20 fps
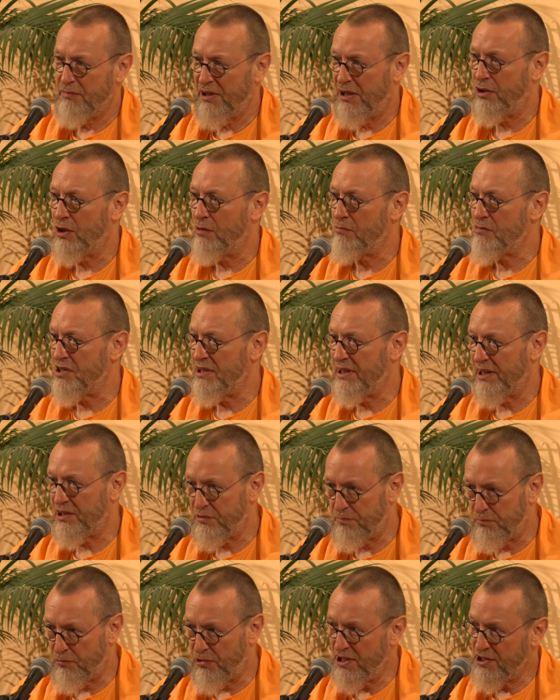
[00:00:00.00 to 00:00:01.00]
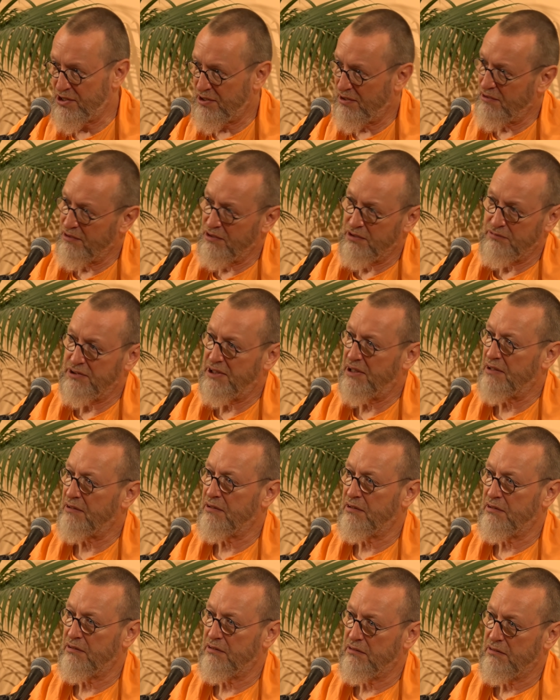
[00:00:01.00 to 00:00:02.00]
becomes the expression of
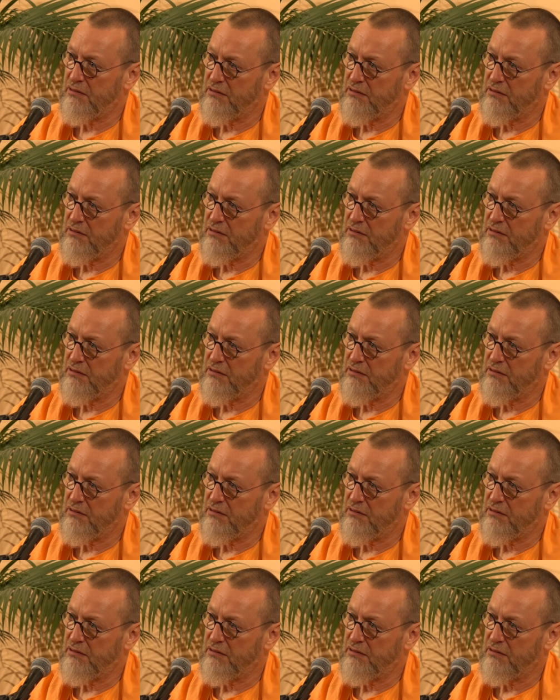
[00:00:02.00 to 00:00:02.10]
that.